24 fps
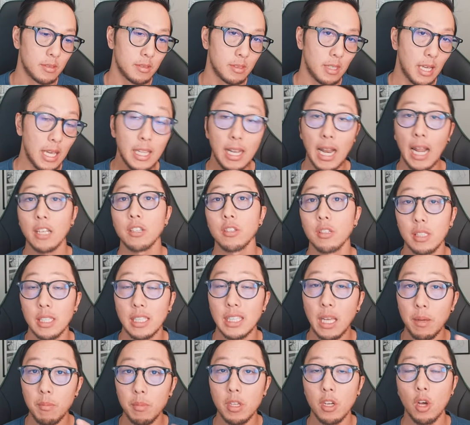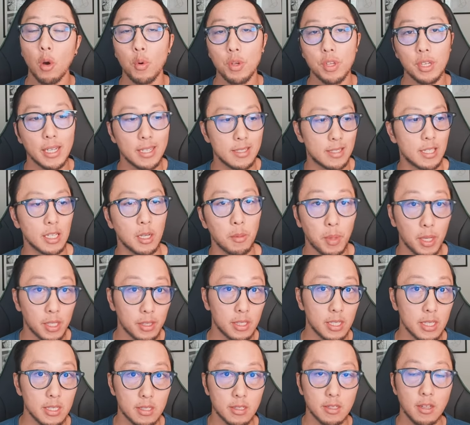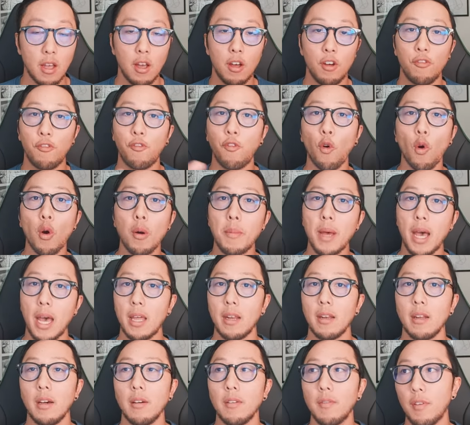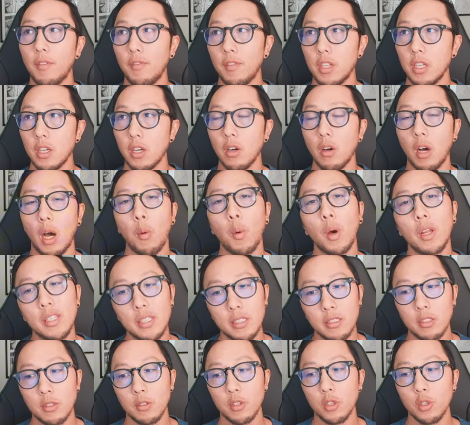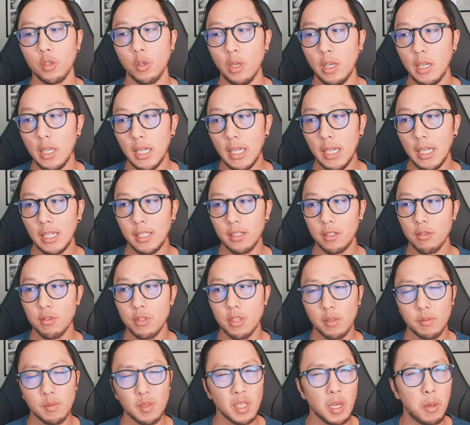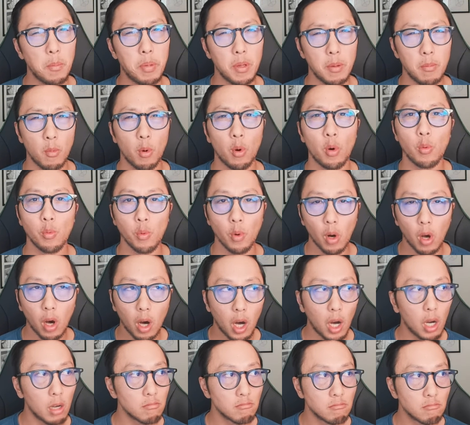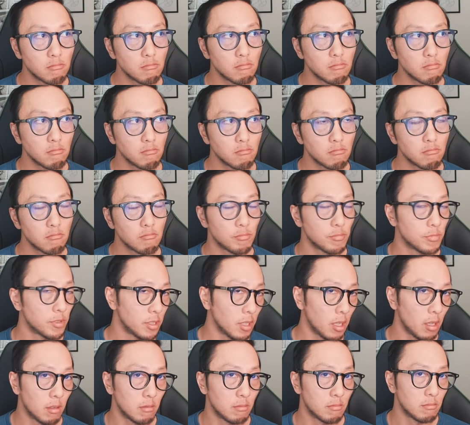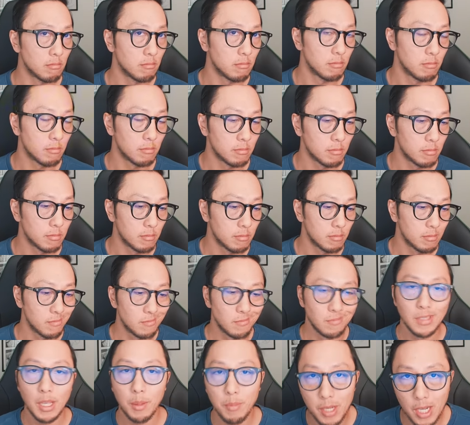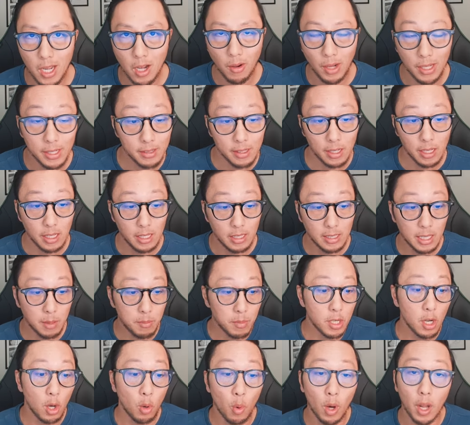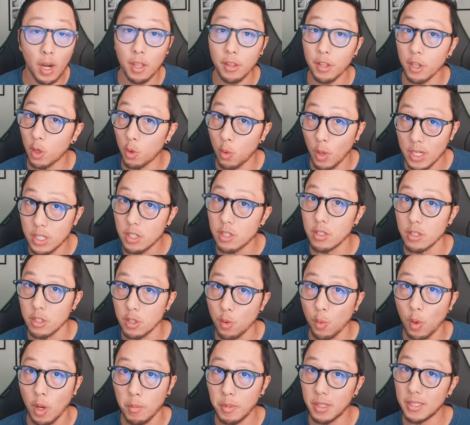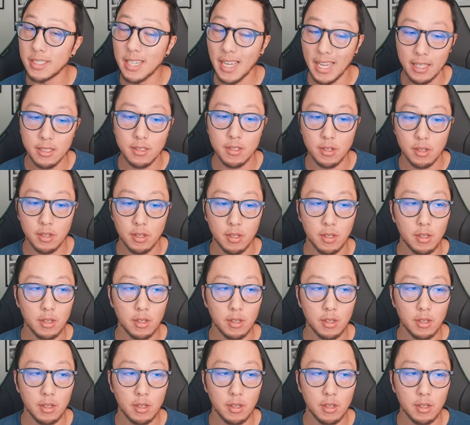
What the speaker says: And actually, let me know what you guys think about this format of the video. I wanted to do something a bit more raw. So let me know, and let me know what other questions you want me to answer.